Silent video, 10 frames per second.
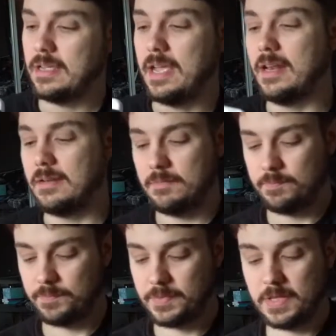and
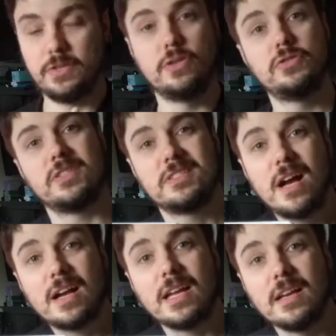then you lose a
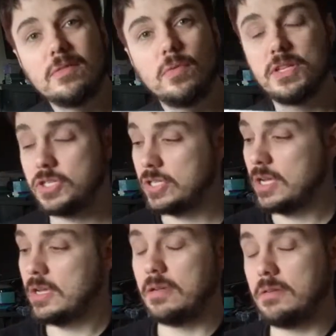socket, which
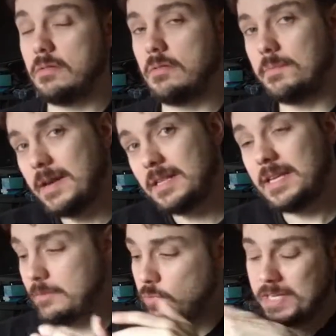
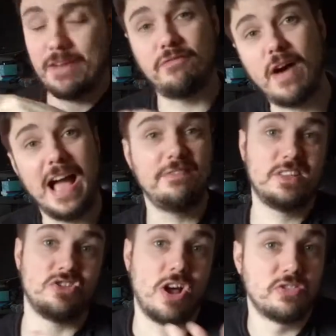admittedly, when you got 5,
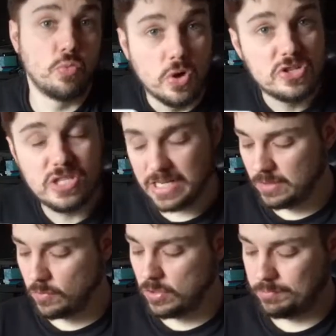it's not the worst thing in
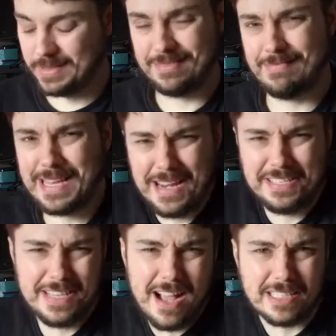the world, but that kind of
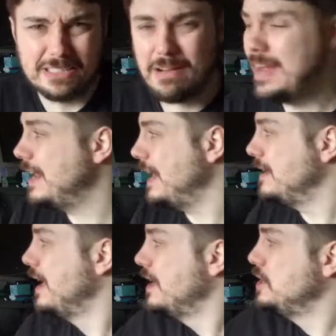sucks, right?
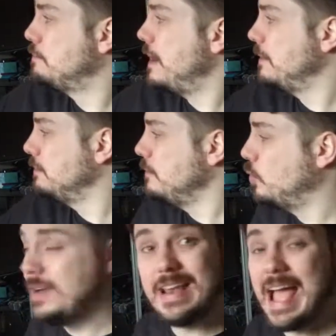And you probably
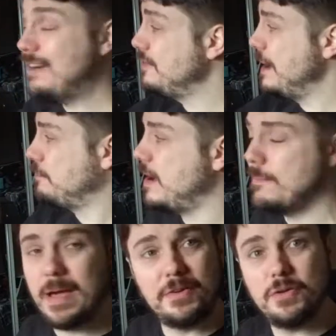wouldn't have that
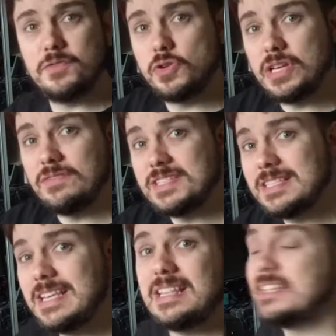problem. I don't know if you can even
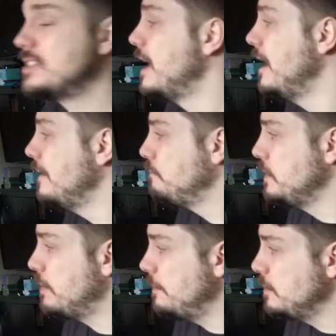see this.
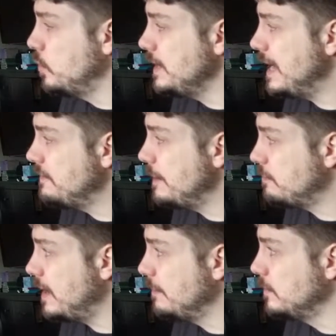You probably wouldn't have that
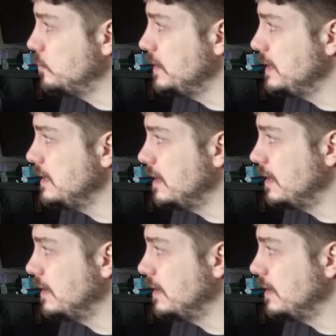problem with the